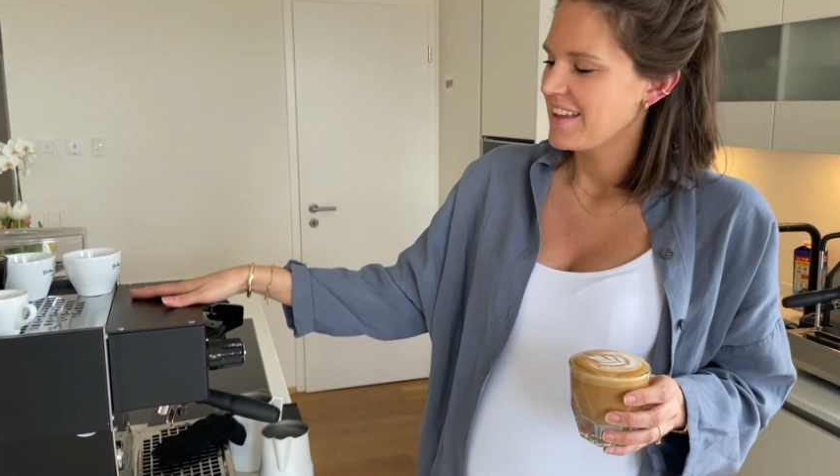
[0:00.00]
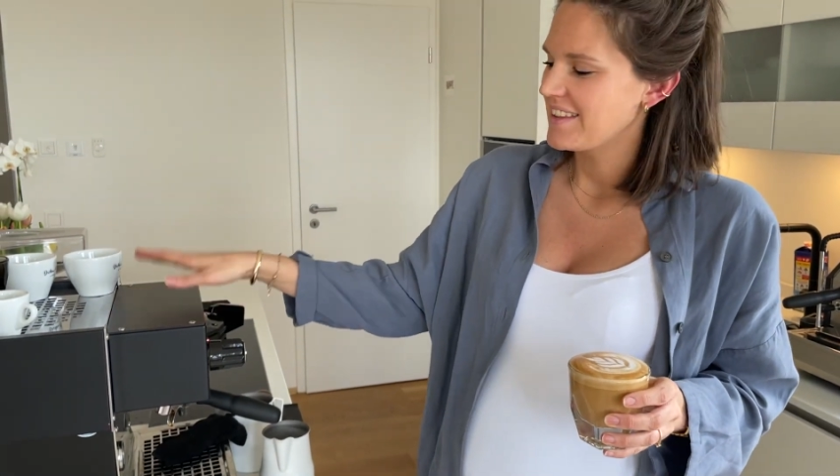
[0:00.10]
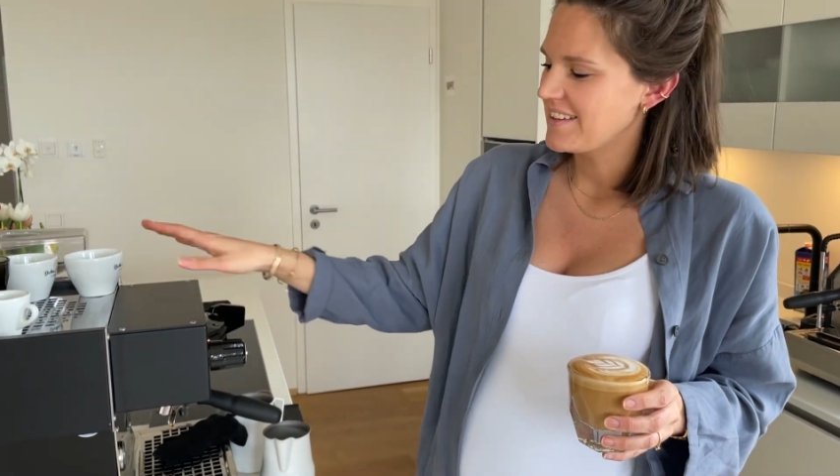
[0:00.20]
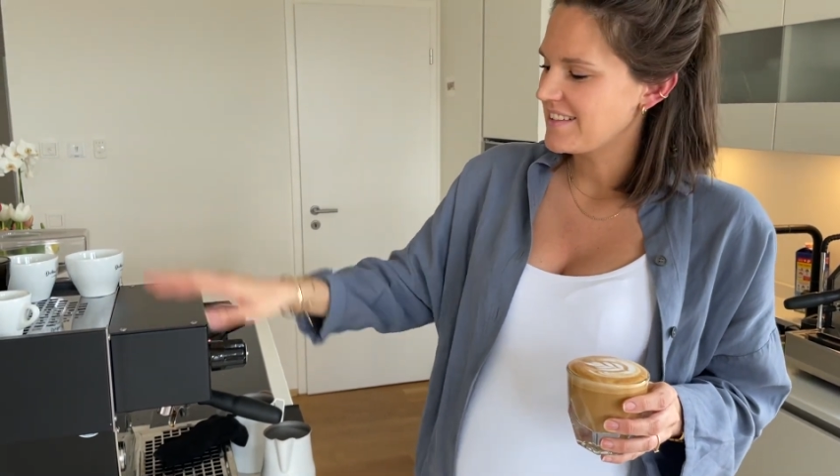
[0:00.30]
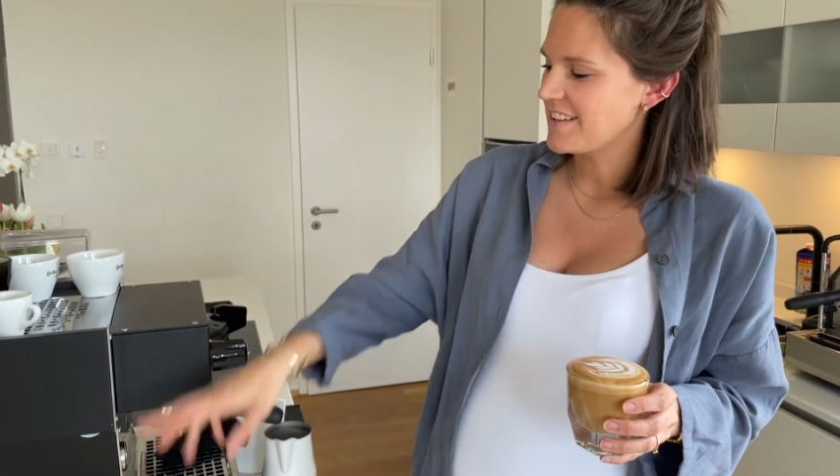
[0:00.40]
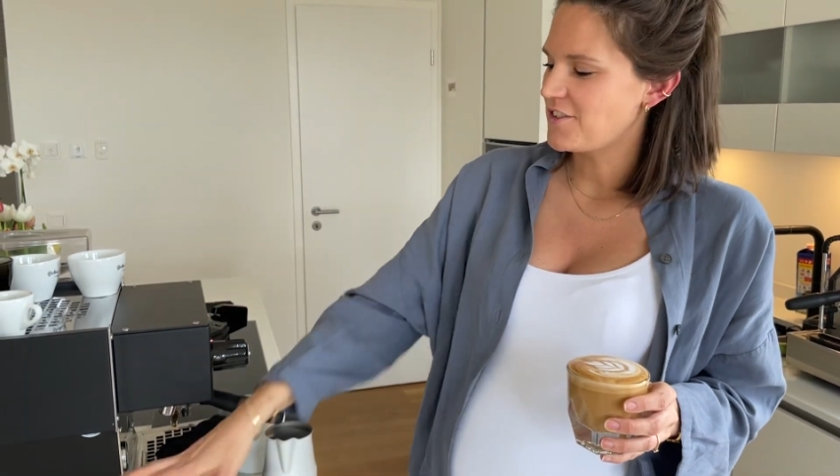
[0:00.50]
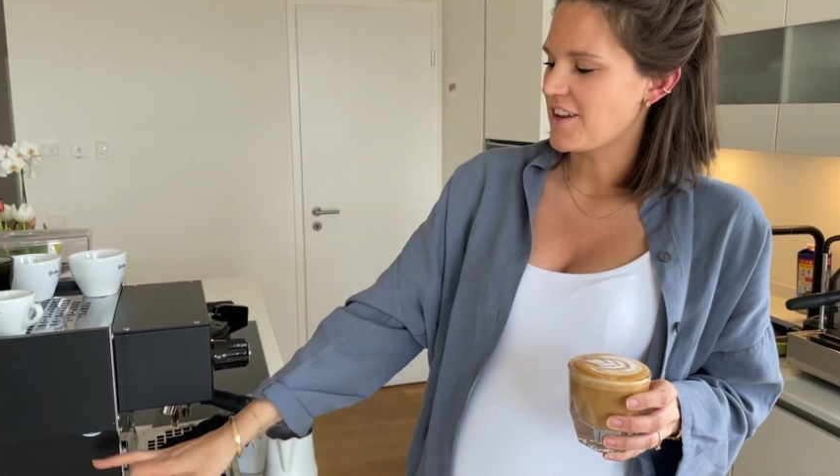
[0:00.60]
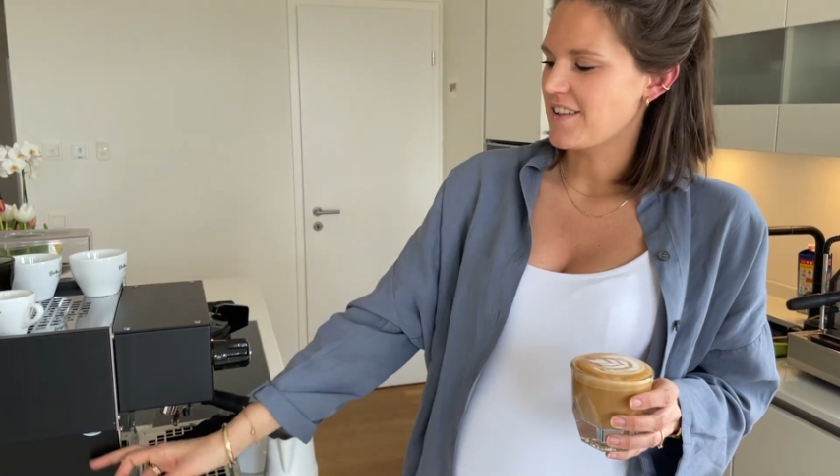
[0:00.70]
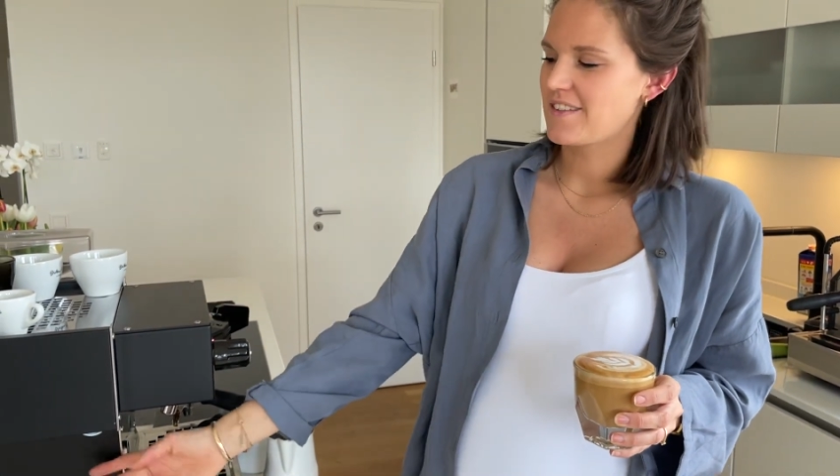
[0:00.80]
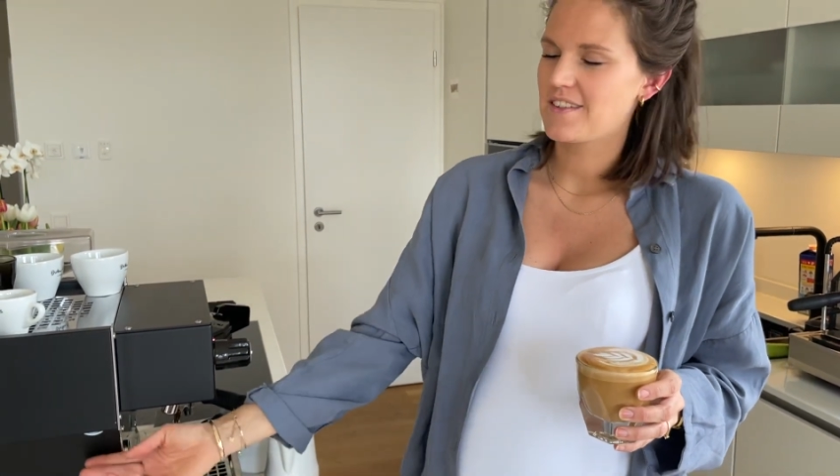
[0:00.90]
This
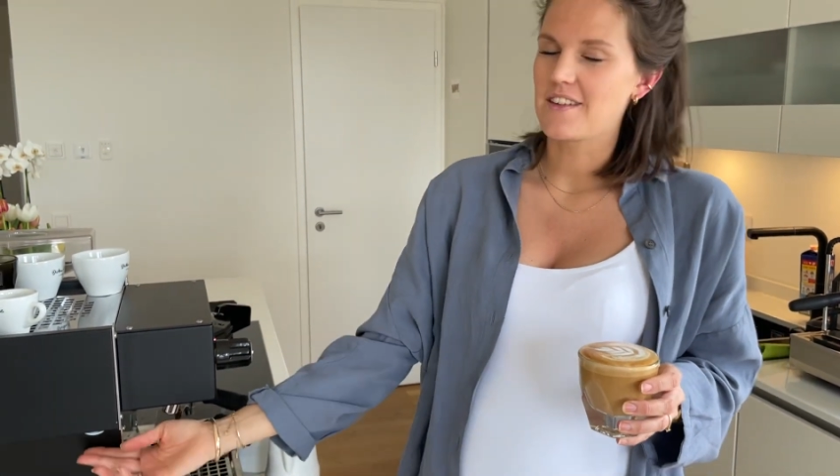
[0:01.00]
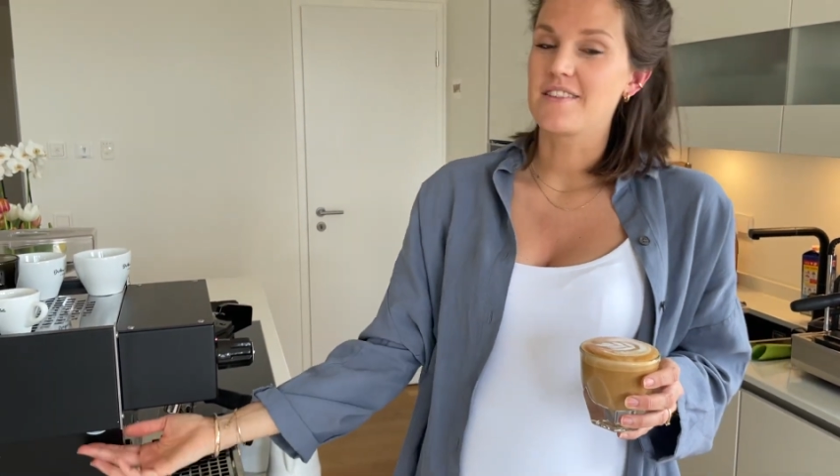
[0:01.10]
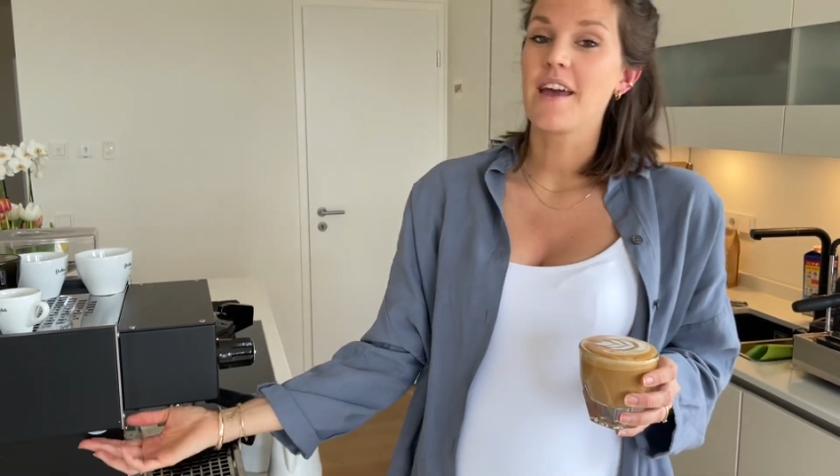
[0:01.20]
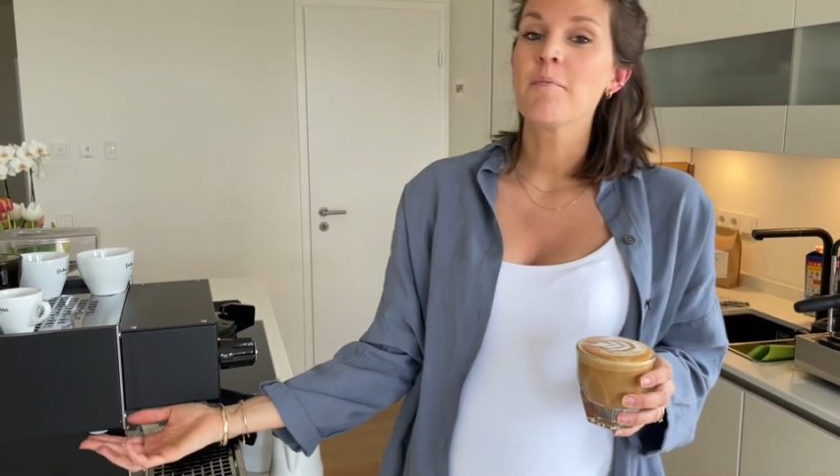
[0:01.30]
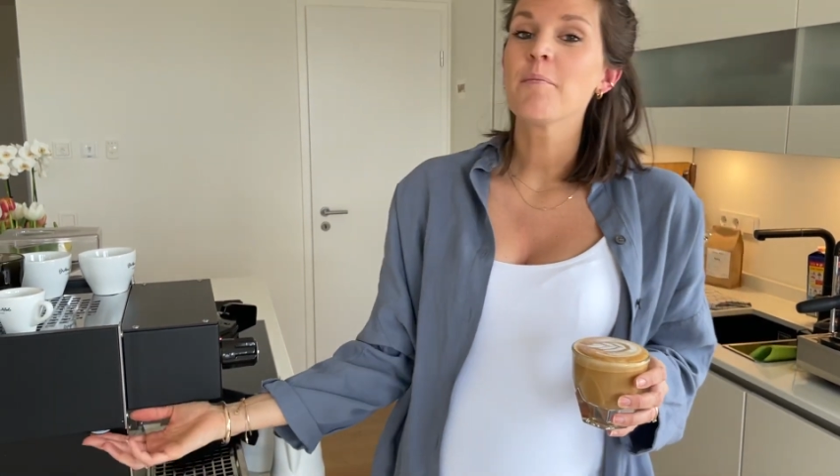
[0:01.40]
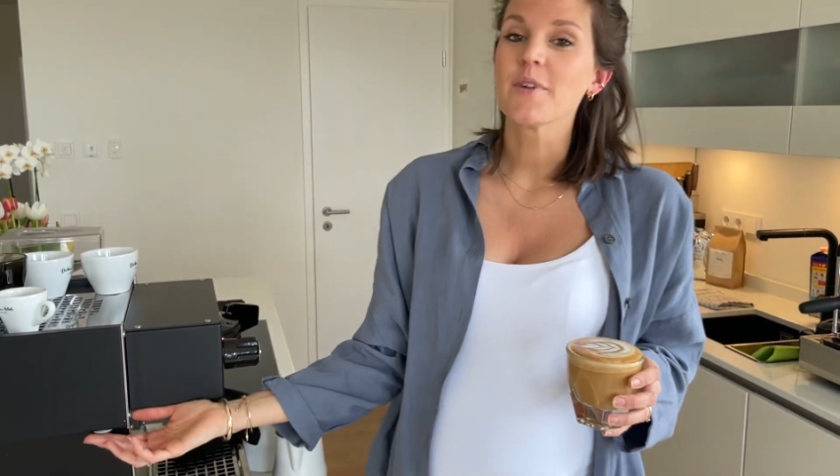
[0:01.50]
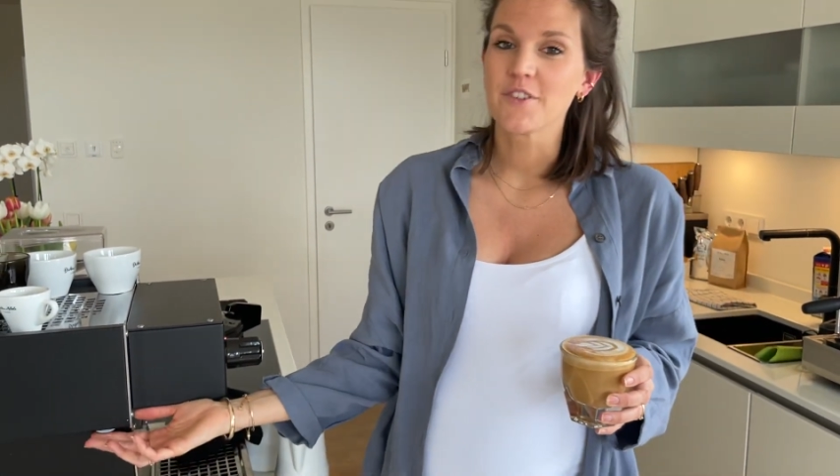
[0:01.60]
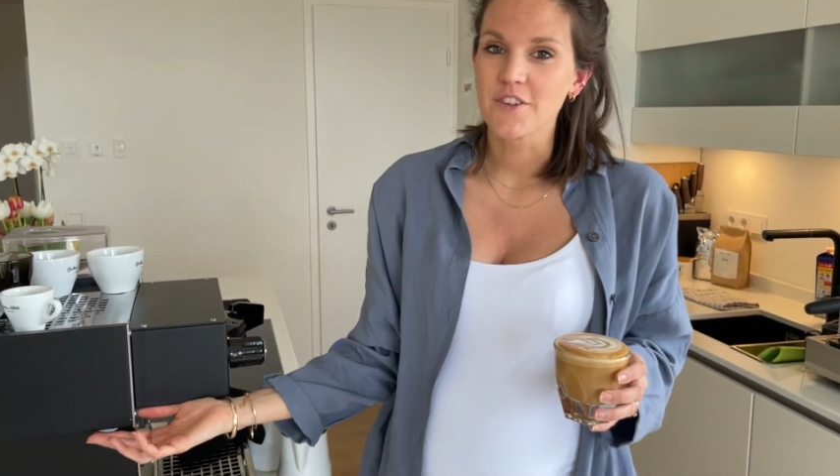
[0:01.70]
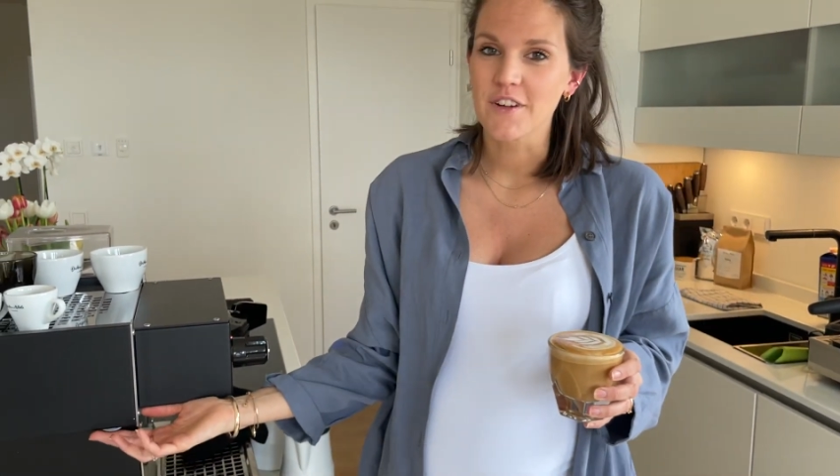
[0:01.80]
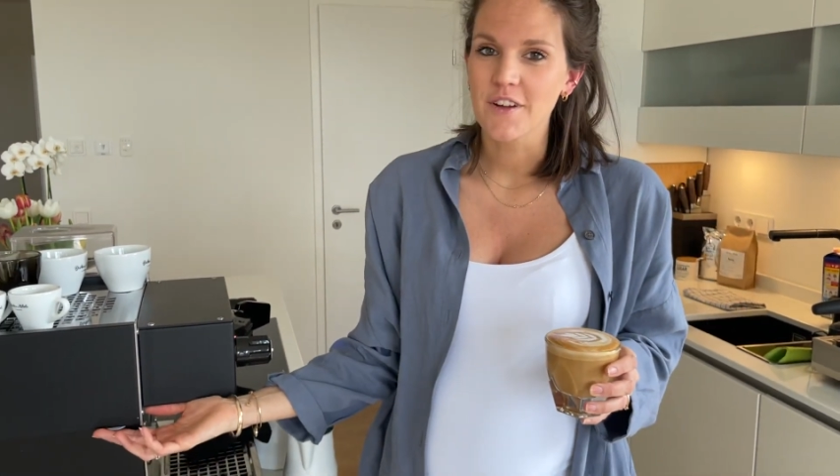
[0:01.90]
adjusts the
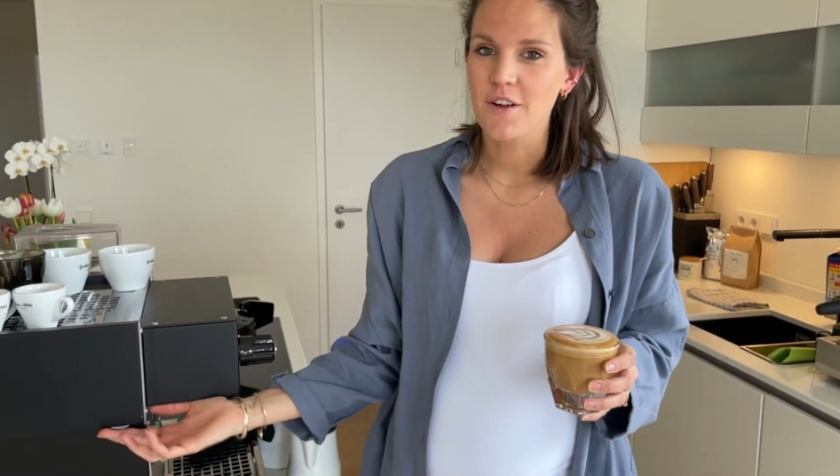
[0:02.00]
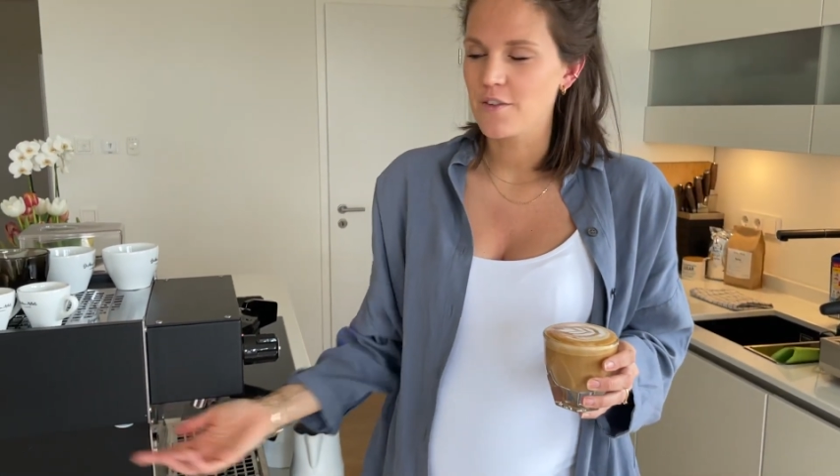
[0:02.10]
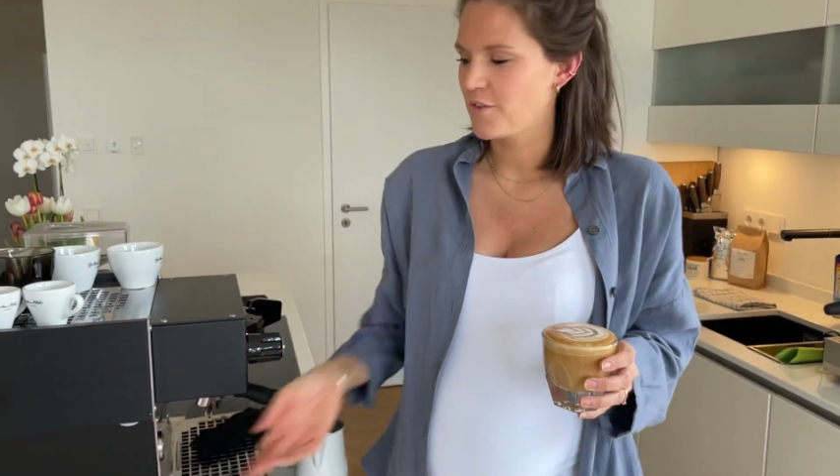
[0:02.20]
temperature of